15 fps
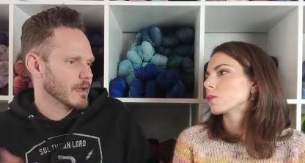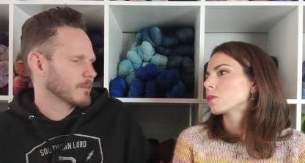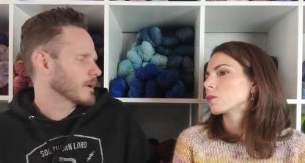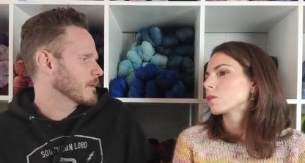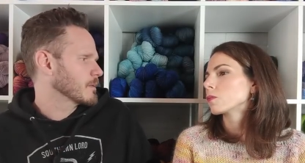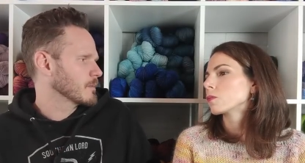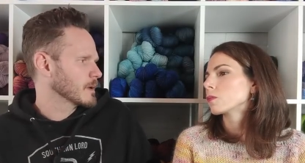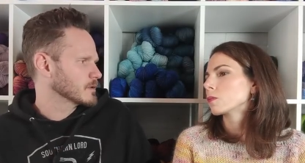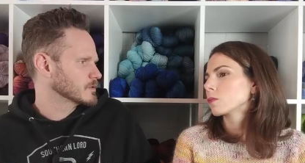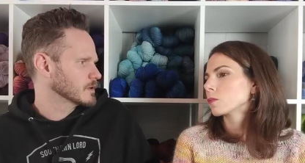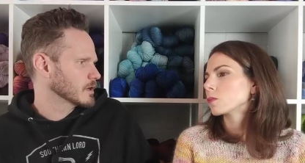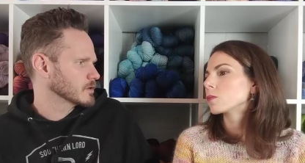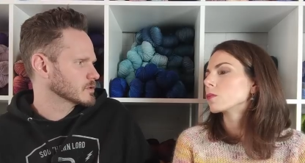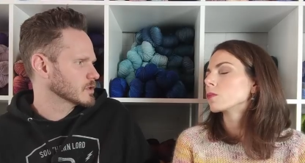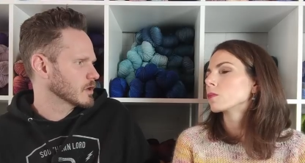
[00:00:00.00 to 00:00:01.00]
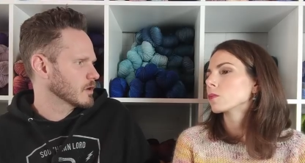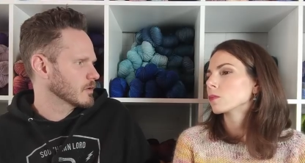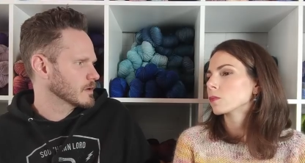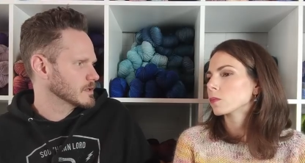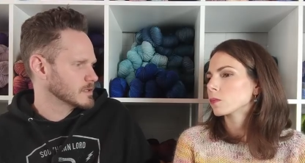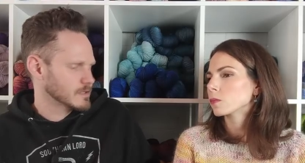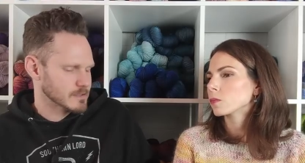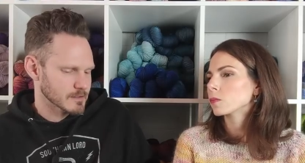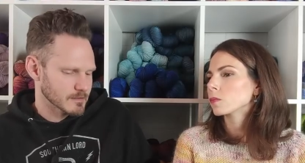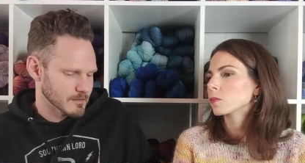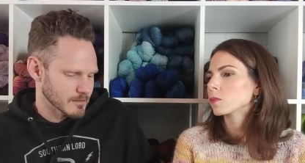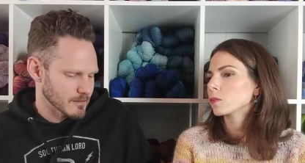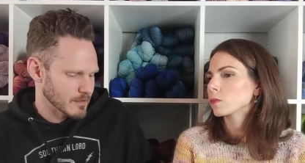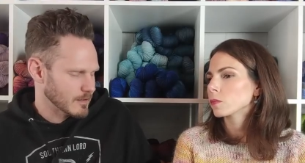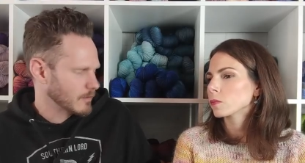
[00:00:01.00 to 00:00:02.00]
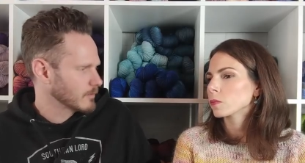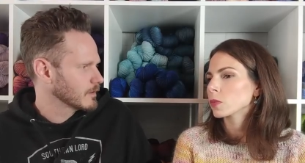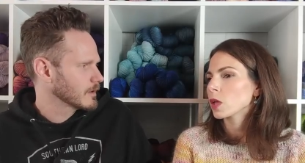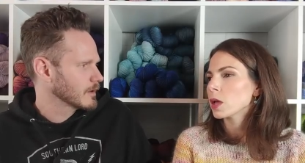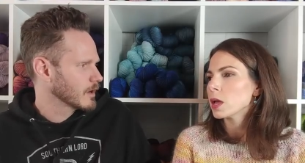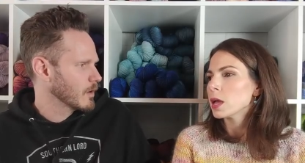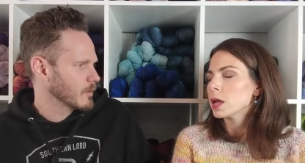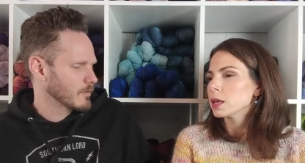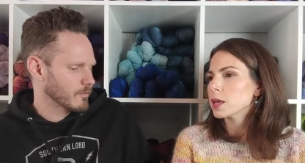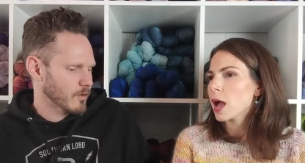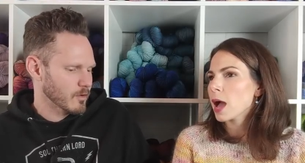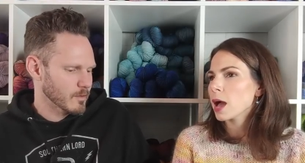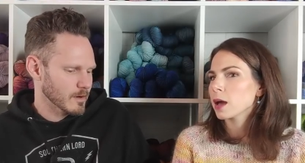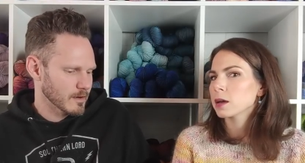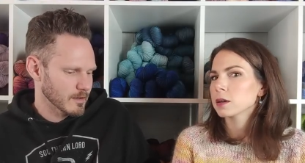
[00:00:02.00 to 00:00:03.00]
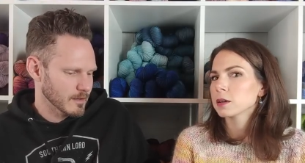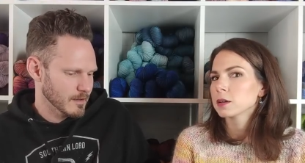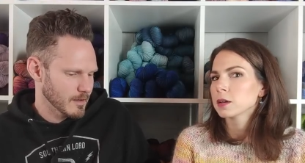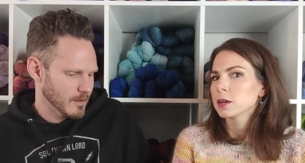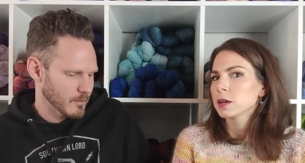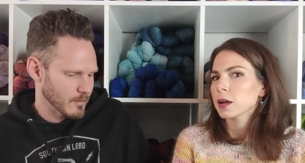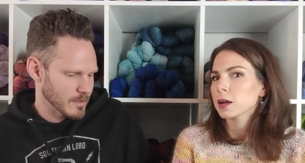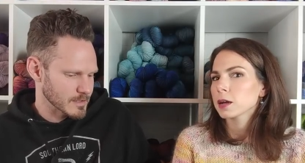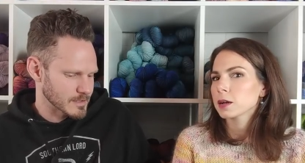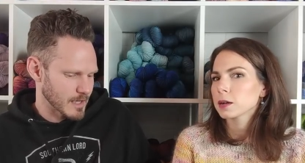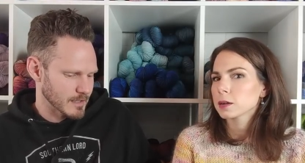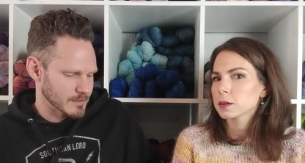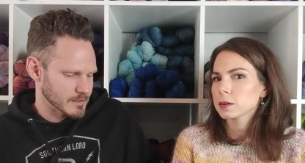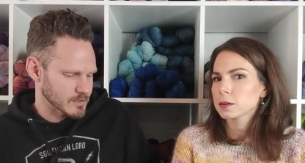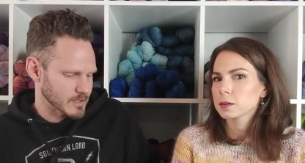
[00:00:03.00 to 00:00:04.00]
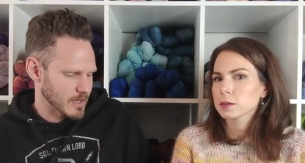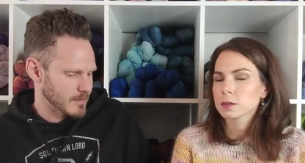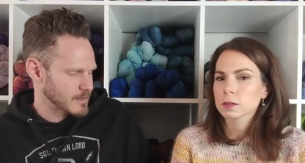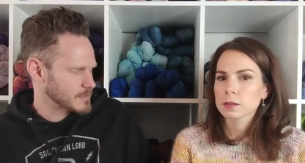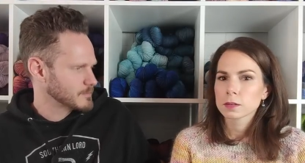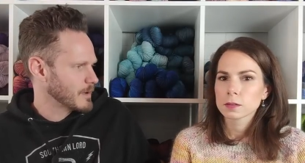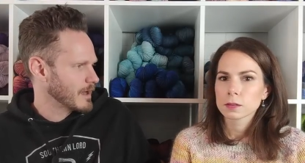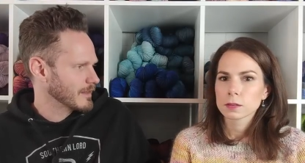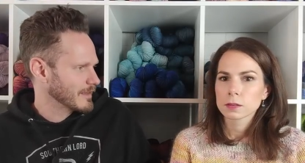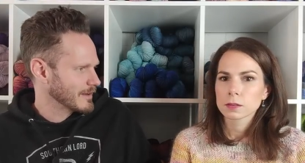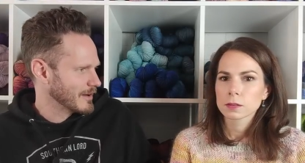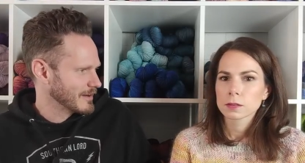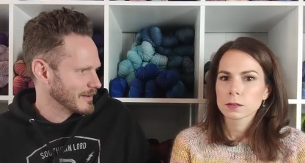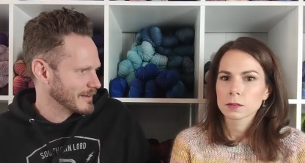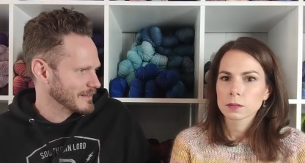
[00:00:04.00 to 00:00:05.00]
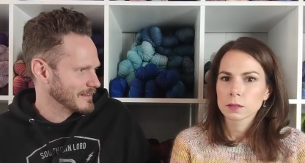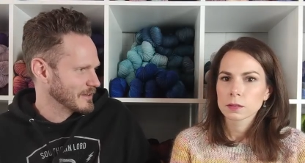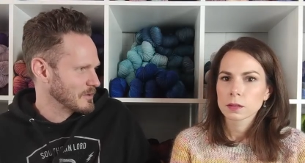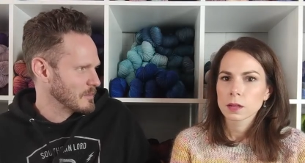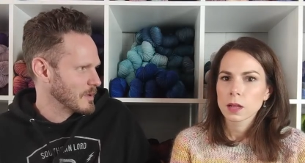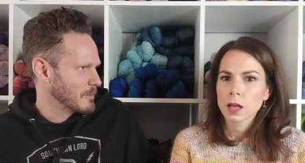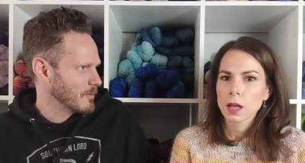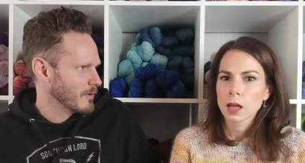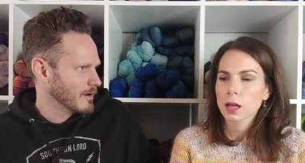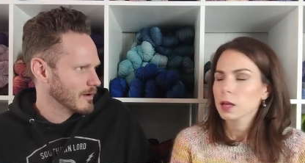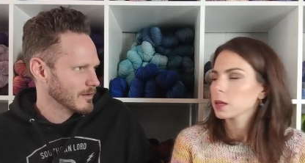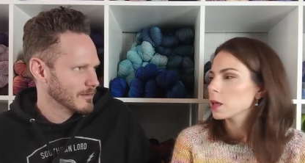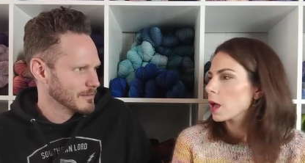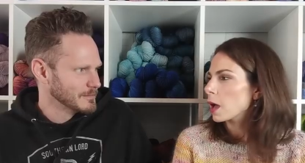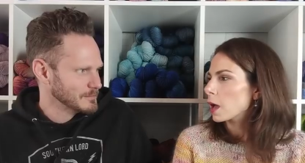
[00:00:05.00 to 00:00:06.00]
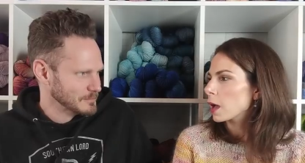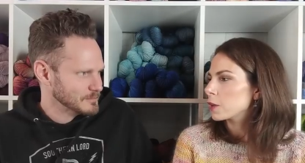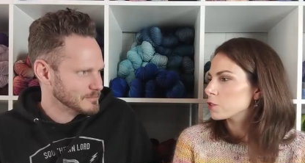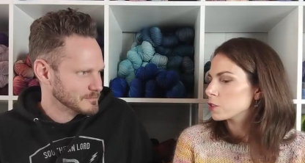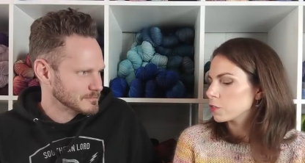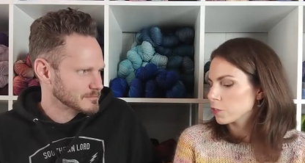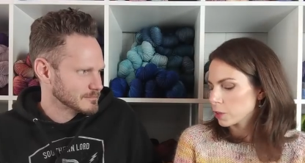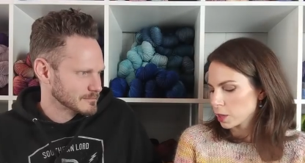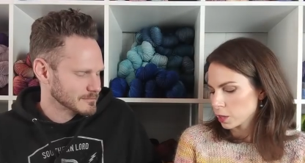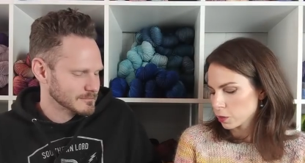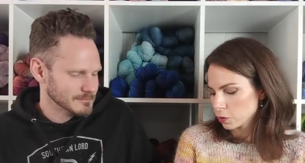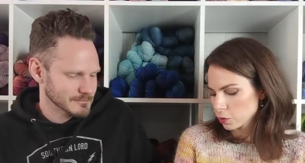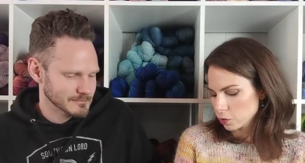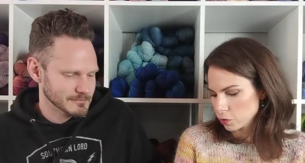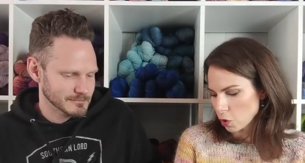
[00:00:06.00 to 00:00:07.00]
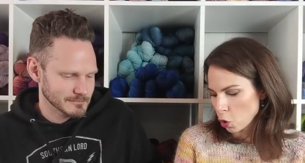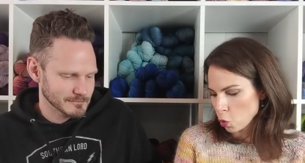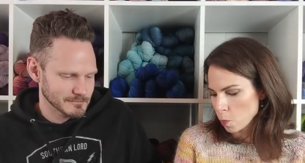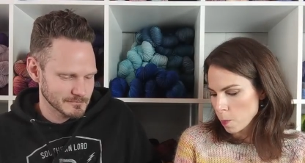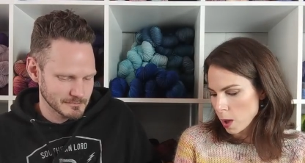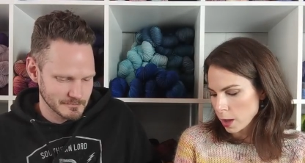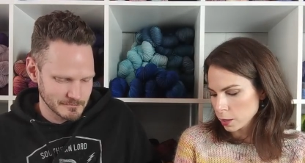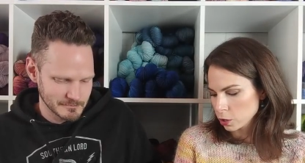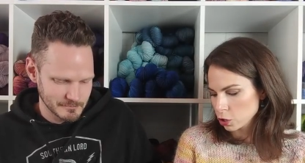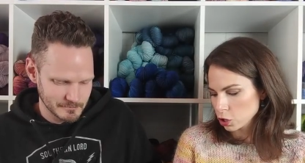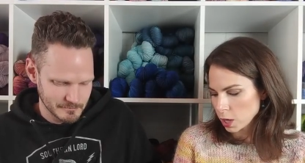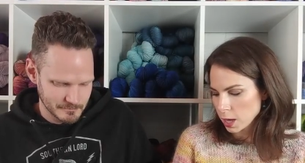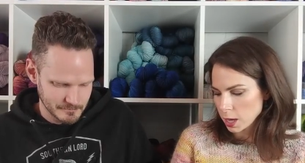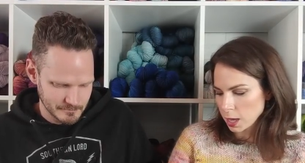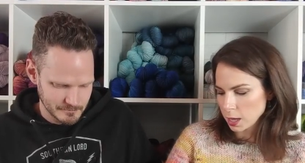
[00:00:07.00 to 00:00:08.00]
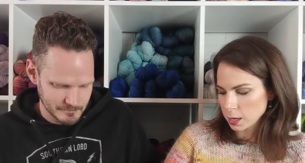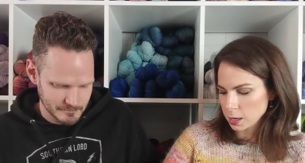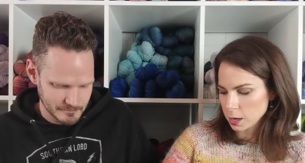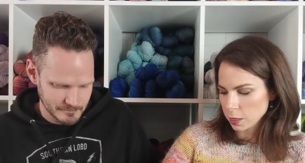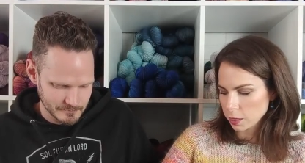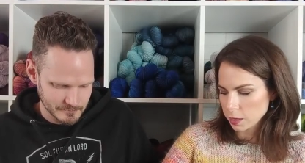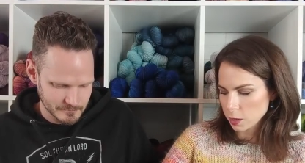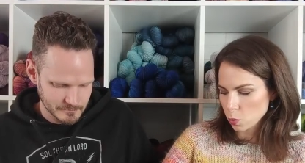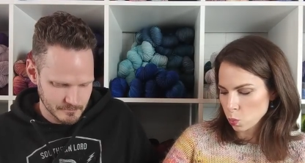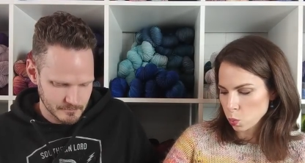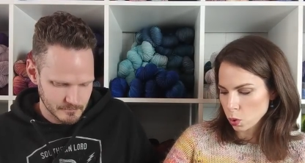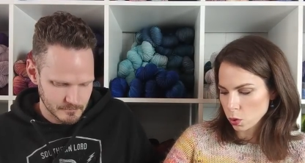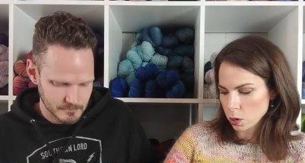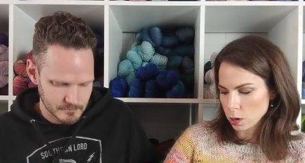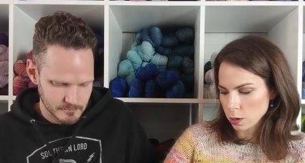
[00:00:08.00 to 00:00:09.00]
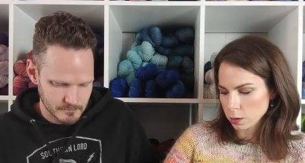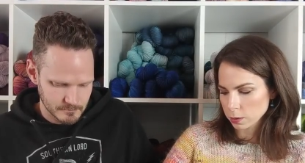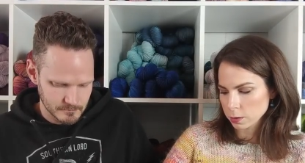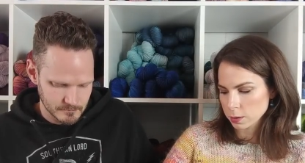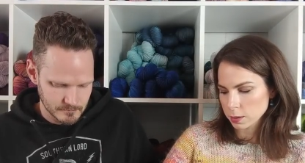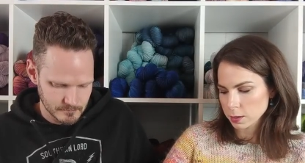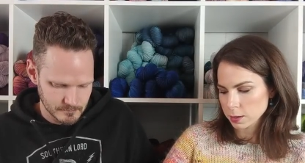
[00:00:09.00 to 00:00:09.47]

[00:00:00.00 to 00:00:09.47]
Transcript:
Speaker 1: the upcoming Montreal show, and just you know going yeah. forward, we decided to shine the spotlight on it a little bit more.
Speaker 2: Yeah, I just feel like there's so much in the world